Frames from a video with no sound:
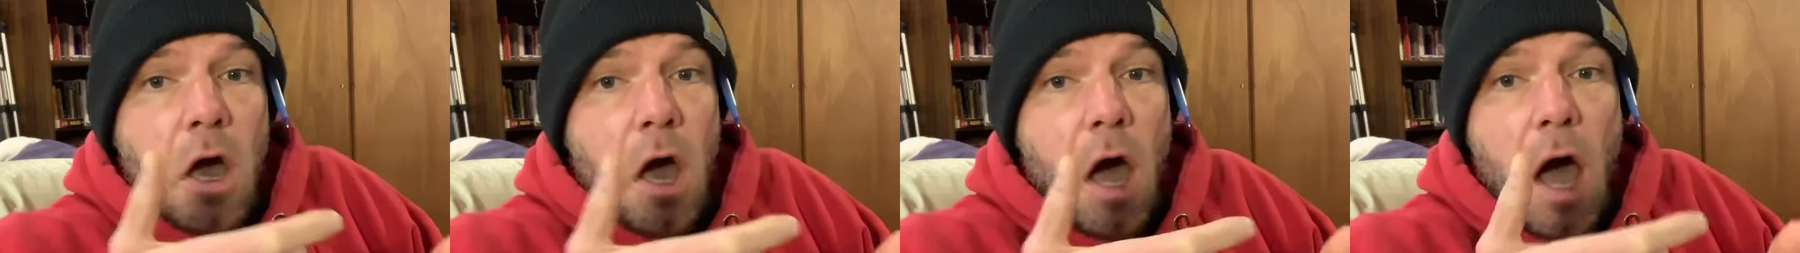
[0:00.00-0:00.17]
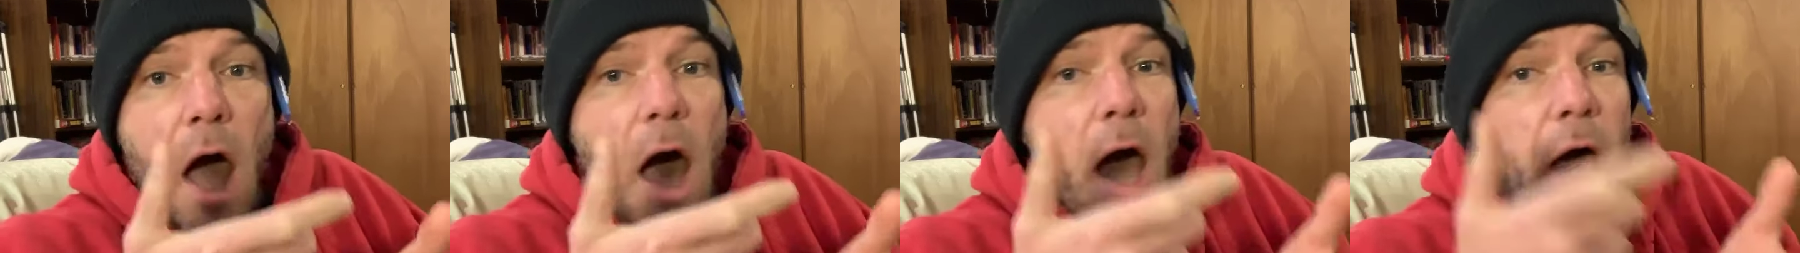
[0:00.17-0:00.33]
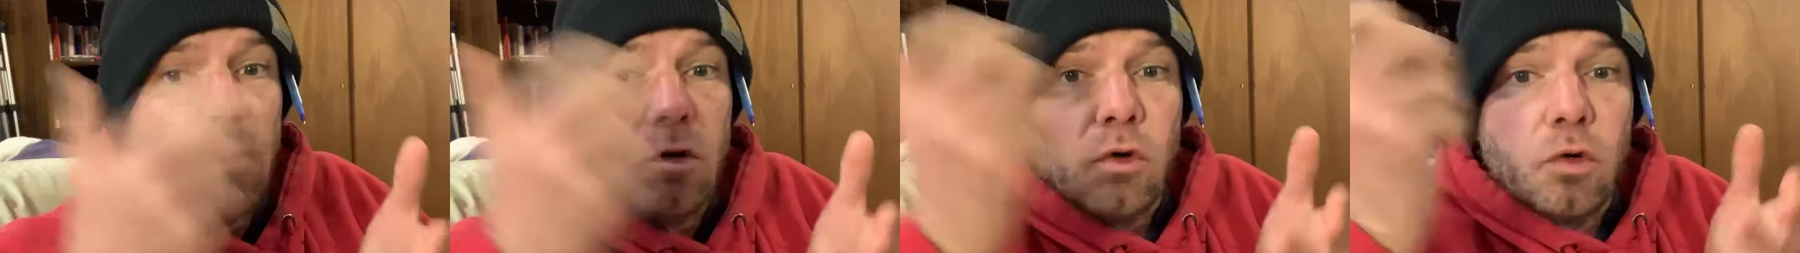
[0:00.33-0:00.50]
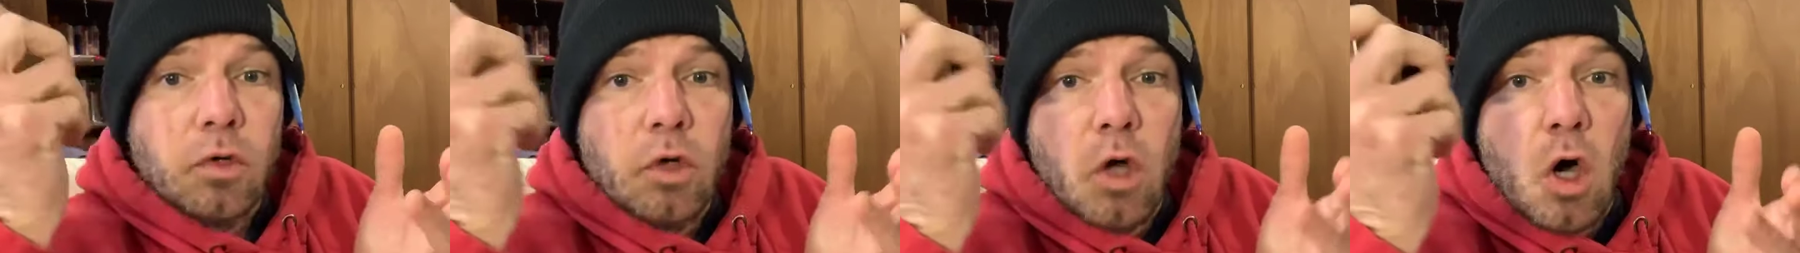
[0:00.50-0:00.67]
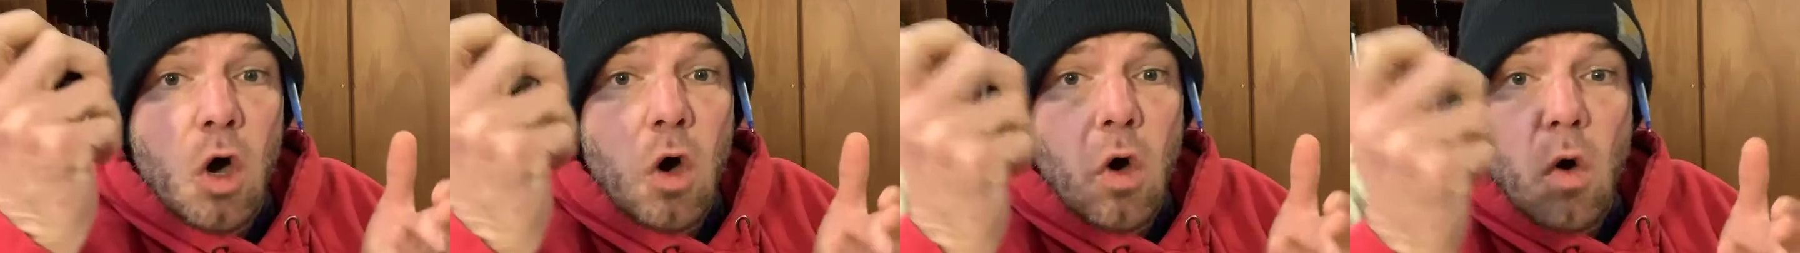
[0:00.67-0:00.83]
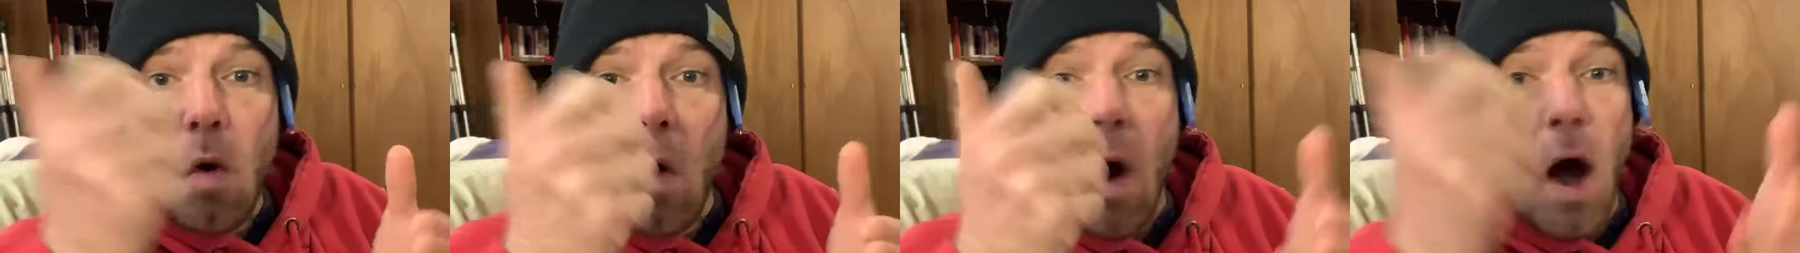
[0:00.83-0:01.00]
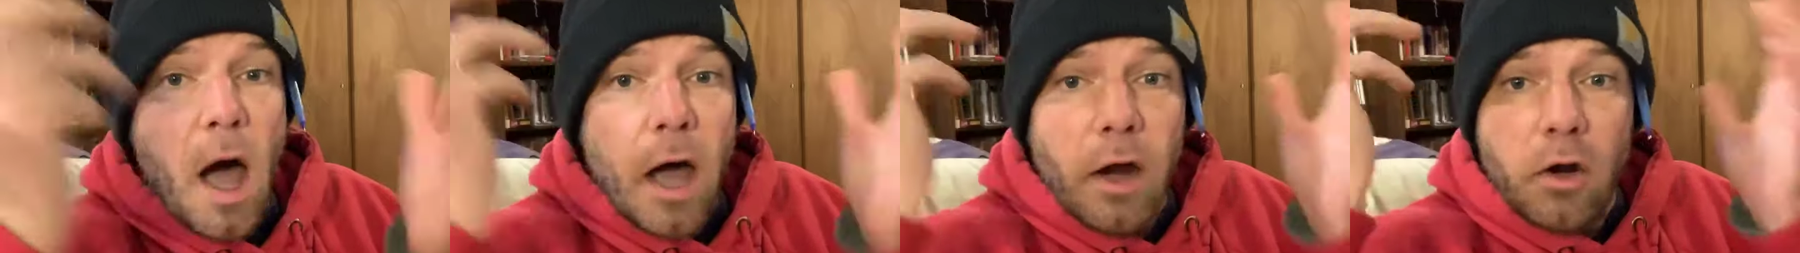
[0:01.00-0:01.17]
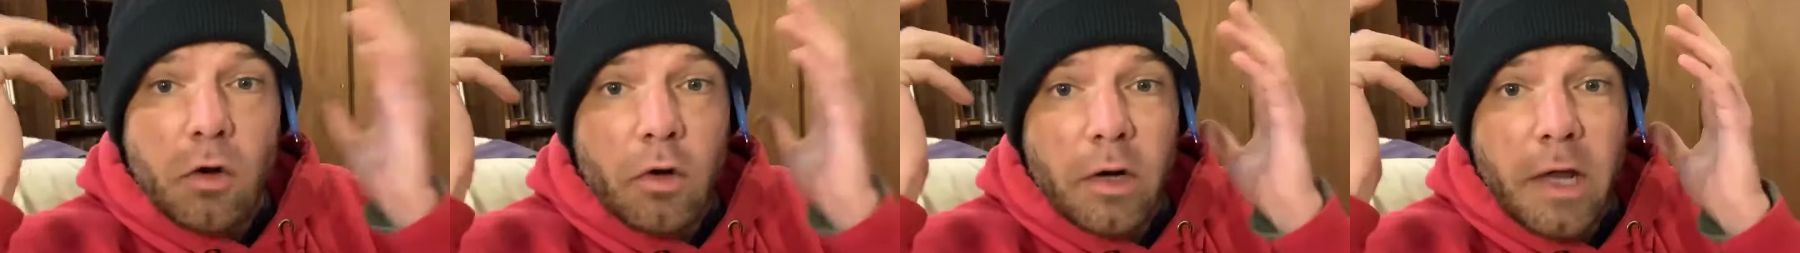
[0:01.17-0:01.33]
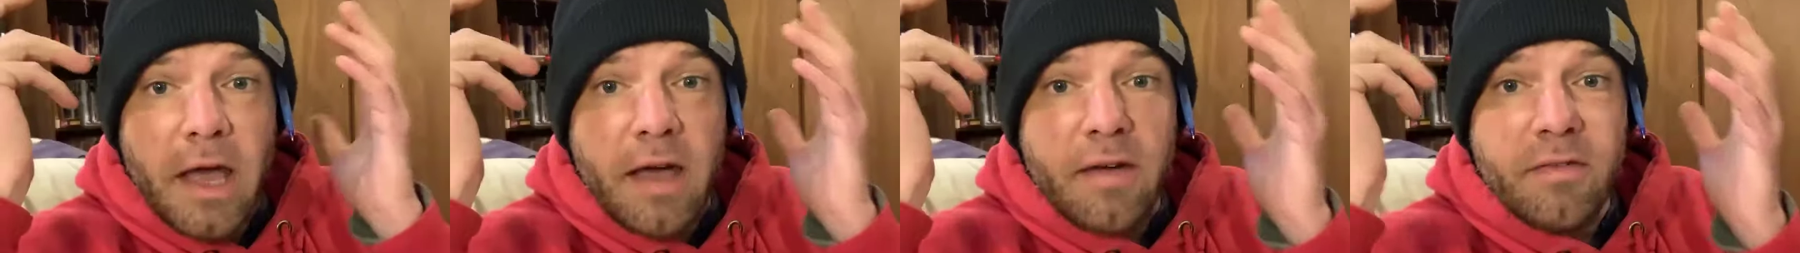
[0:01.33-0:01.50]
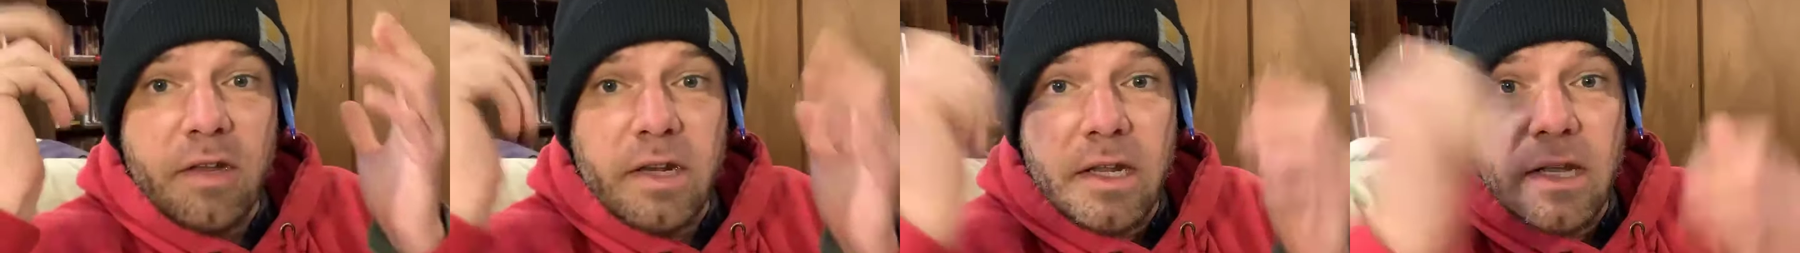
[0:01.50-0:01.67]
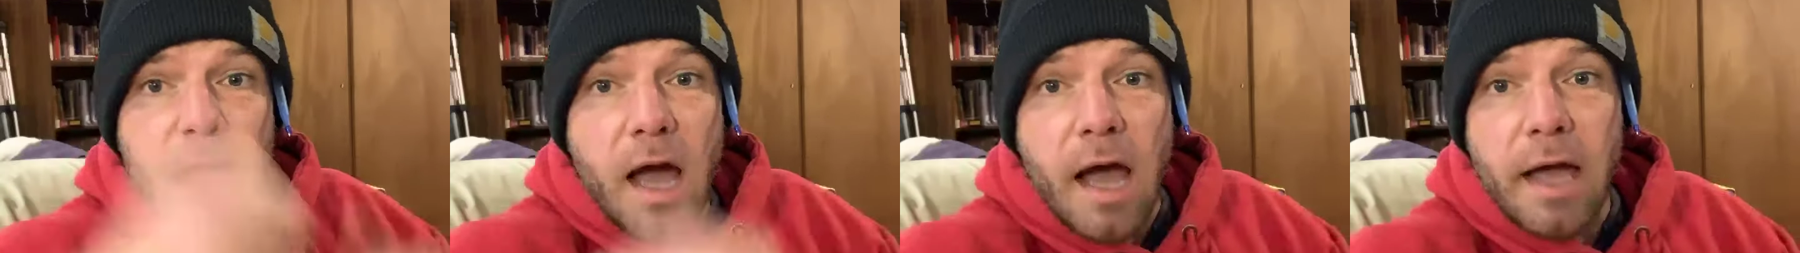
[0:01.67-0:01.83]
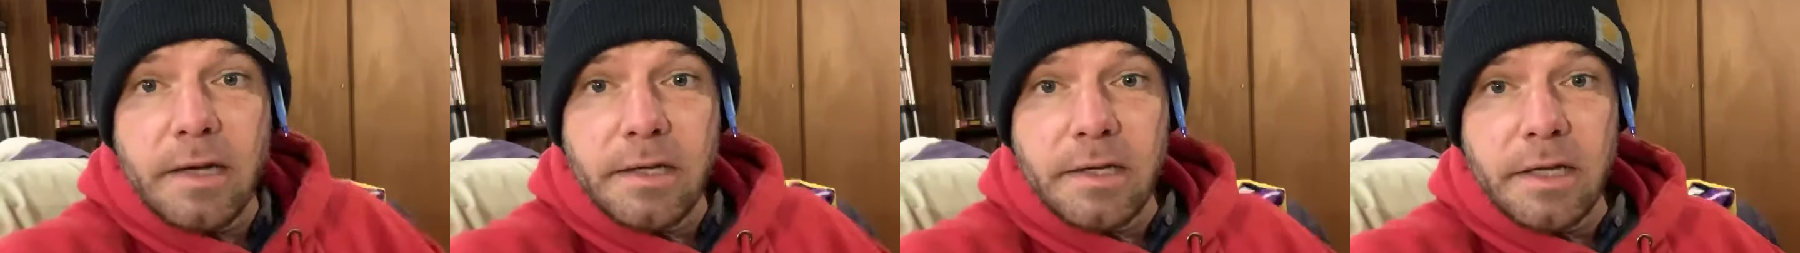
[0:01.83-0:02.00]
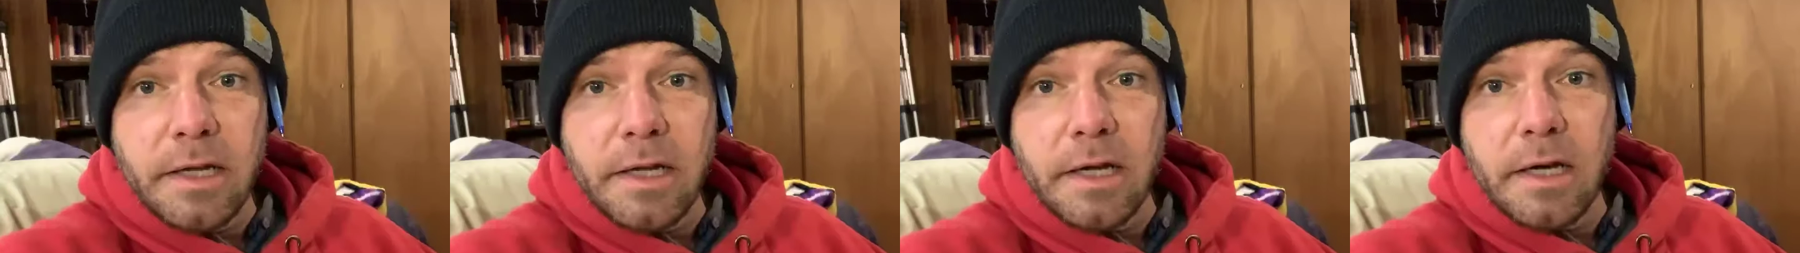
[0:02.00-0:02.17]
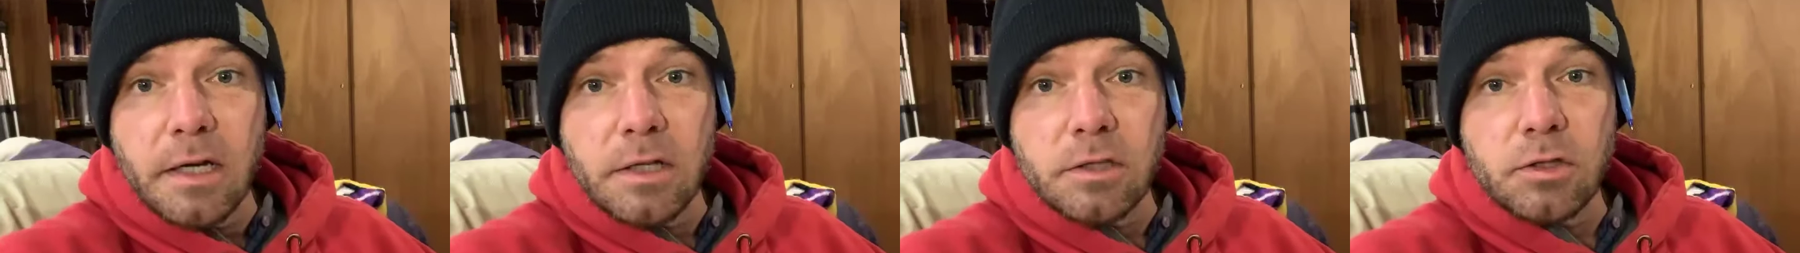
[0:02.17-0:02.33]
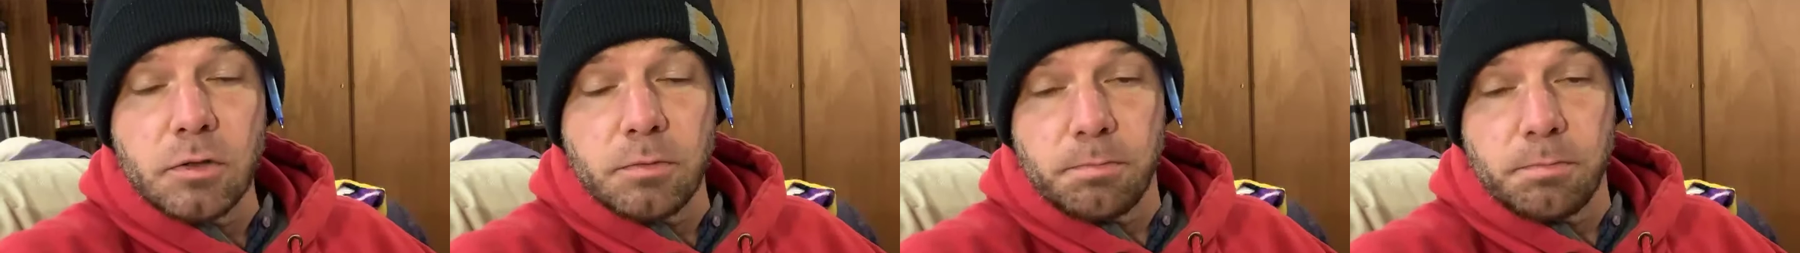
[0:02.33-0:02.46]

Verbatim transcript: I don't know. I don't have any ideas.